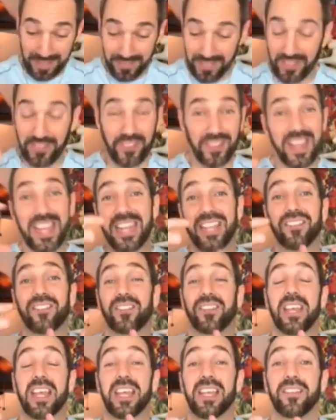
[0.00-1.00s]
this thing
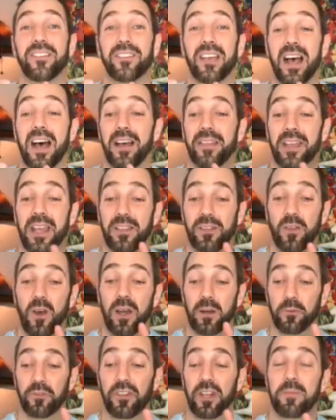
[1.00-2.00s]
is they
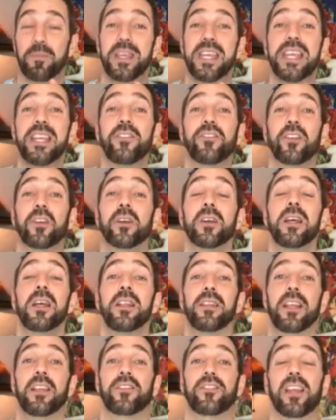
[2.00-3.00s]
thought it was going to be easier.
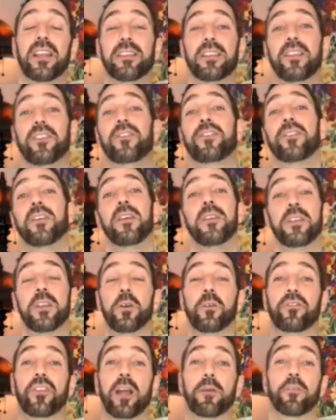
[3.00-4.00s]
They sent the
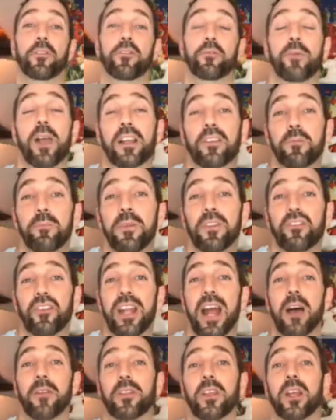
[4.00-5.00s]
OSIRIS-REx
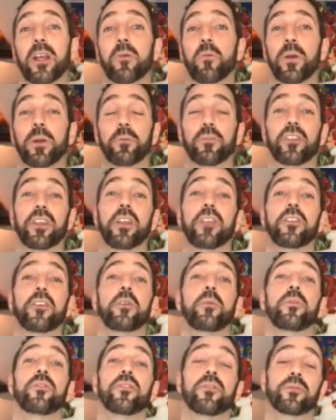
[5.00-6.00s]
mission out there, and what it was going to
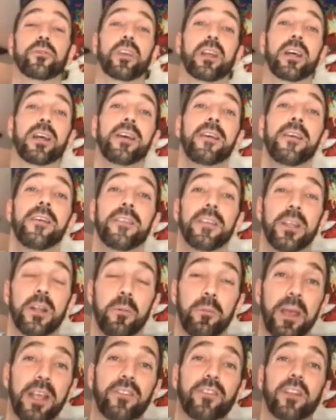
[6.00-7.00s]
do was it was going to, you
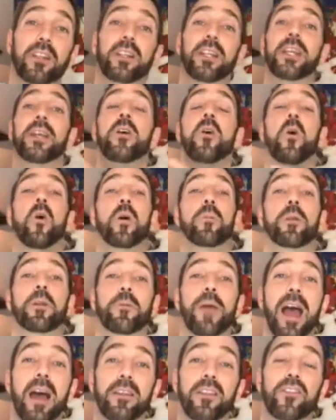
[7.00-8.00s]
know, basically orbit
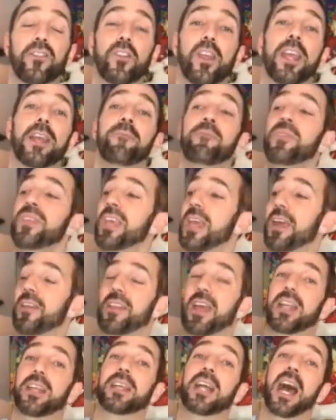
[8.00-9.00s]
around this thing
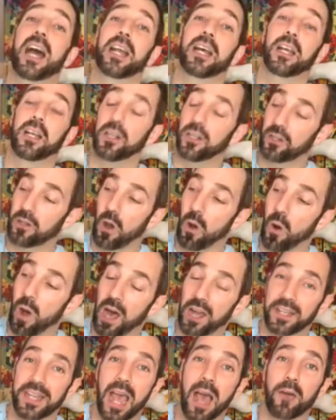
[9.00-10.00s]
and then kind of go
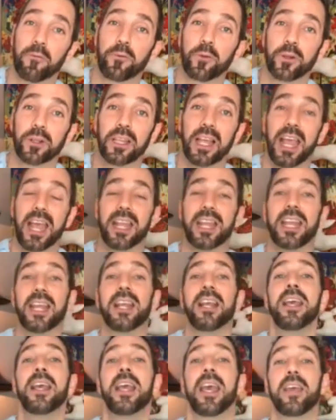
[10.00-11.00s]
on down for a
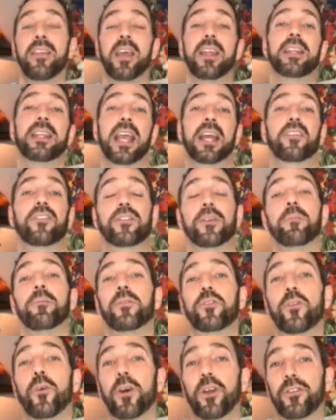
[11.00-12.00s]
landing and then get
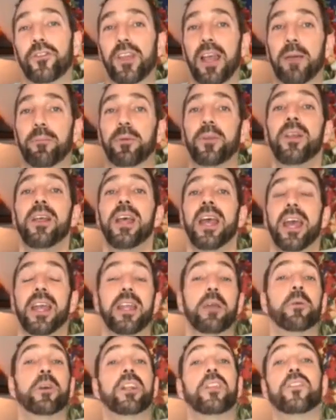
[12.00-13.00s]
some soil sample.
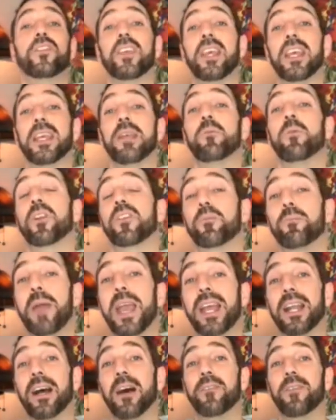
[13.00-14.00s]
And they were going to see what it's
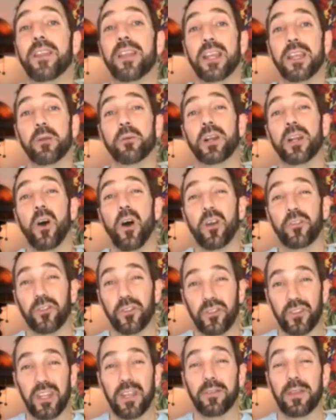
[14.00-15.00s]
made of, and then they were going to
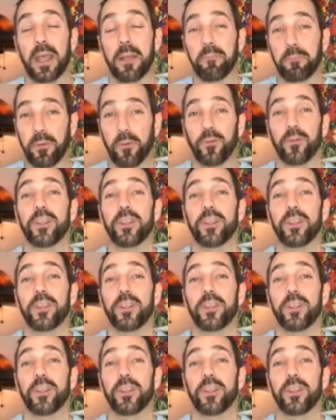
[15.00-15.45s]
also see if they,